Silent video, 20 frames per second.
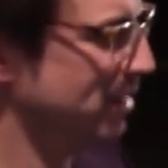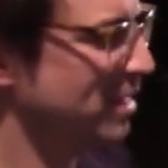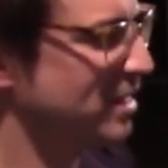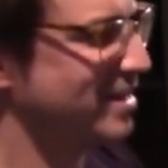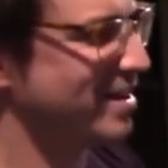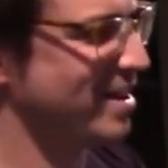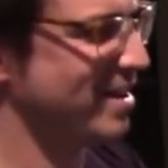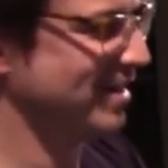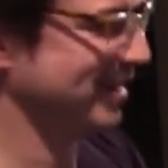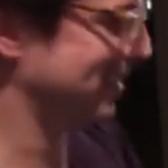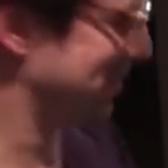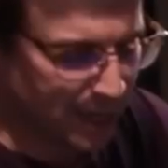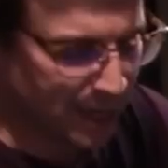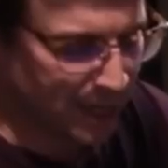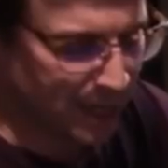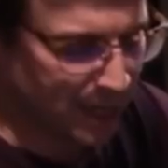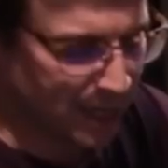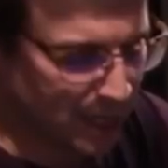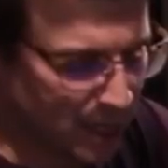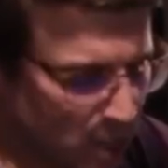Got it.
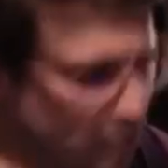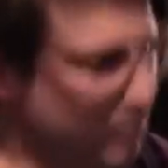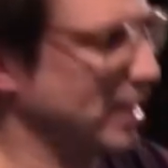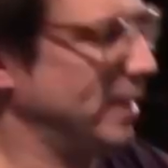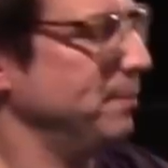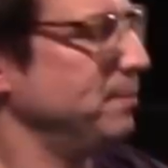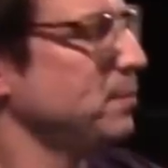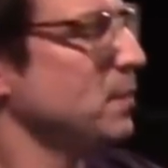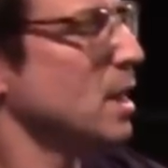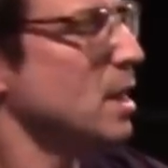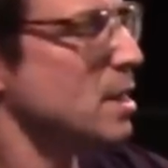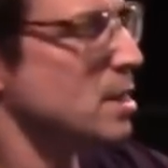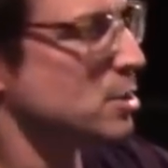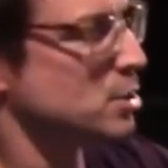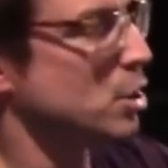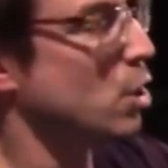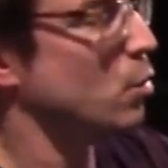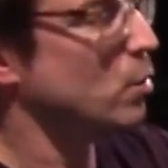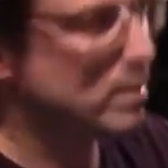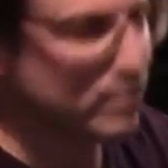Okay,
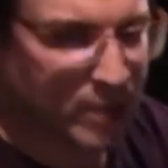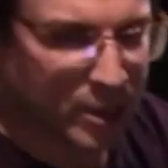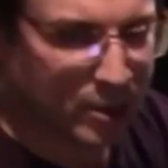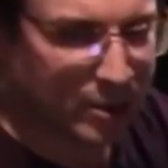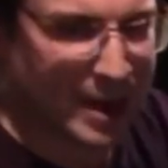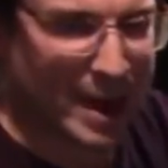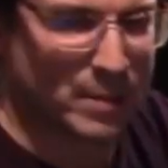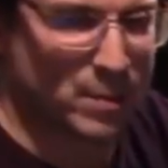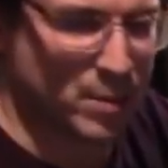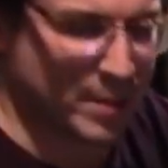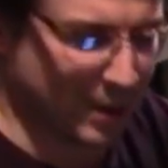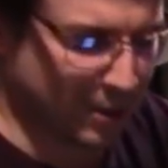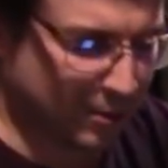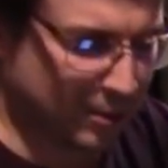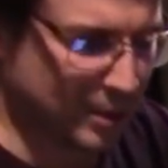so we've got our camera mount.